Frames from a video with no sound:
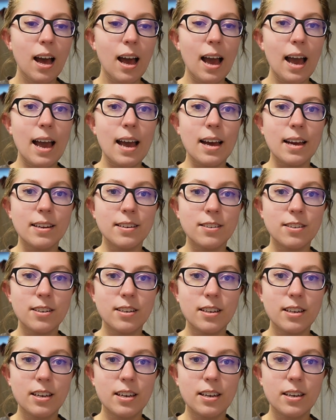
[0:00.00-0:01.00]
And
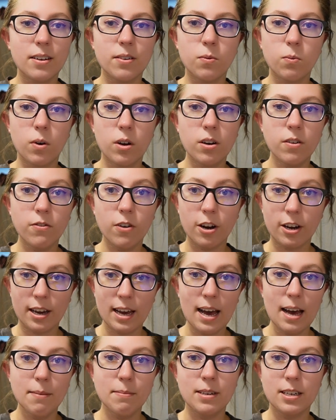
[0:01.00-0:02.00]
in one of our
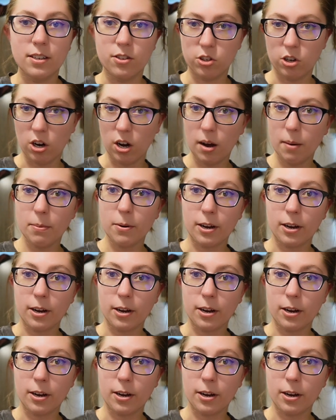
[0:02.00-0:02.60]
cabinets, our upper